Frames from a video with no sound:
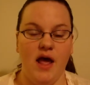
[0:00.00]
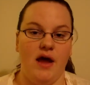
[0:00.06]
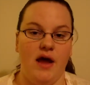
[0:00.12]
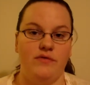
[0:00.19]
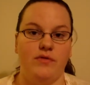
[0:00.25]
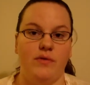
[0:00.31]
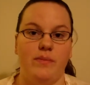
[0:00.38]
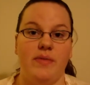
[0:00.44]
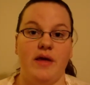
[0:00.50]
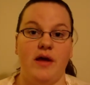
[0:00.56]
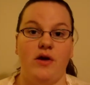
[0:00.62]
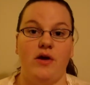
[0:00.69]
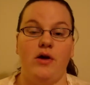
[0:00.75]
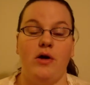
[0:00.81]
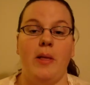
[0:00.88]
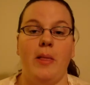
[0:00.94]
and from
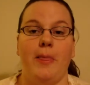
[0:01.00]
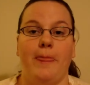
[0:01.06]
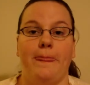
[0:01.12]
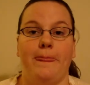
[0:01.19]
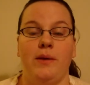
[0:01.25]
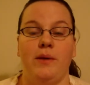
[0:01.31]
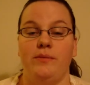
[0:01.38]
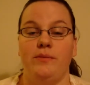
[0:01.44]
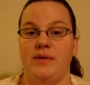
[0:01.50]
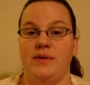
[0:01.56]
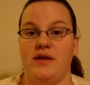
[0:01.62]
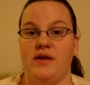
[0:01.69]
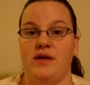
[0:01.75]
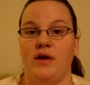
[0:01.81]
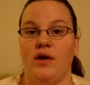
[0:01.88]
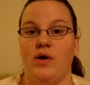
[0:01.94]
there you'll
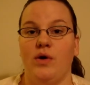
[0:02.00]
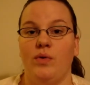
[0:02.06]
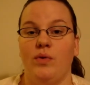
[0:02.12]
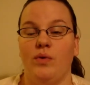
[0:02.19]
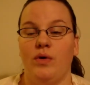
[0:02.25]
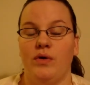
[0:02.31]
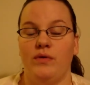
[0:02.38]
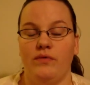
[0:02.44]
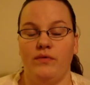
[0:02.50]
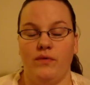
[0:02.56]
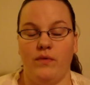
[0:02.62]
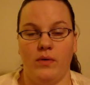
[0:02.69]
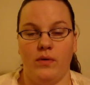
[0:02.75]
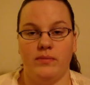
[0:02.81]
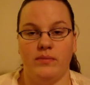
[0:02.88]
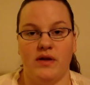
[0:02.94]
be
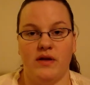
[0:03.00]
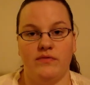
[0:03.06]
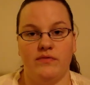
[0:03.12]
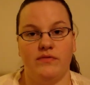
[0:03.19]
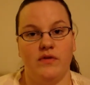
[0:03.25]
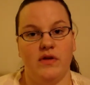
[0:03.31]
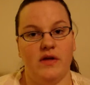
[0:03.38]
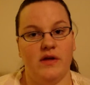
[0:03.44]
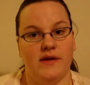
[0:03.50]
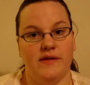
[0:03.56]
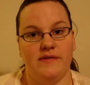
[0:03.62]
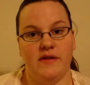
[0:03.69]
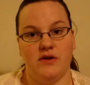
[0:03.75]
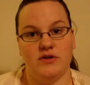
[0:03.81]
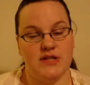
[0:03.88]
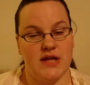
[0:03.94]
informed if
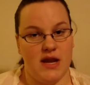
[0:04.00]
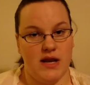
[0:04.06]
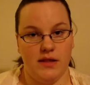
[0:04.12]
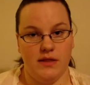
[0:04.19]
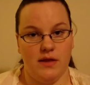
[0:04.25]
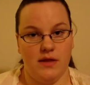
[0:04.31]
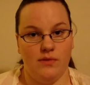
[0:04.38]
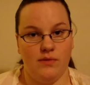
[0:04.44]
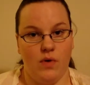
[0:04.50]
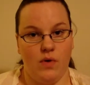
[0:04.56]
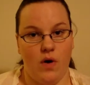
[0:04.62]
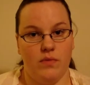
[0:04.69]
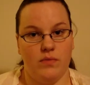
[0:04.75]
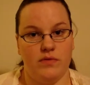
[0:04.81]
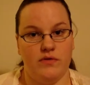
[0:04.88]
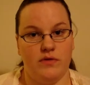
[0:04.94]
there's anything
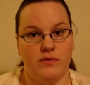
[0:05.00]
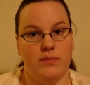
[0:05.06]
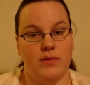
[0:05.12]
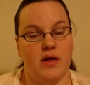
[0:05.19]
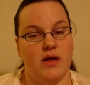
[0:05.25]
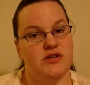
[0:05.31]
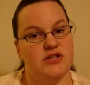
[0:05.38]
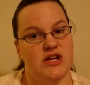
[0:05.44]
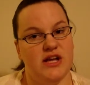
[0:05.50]
wrong with your blood.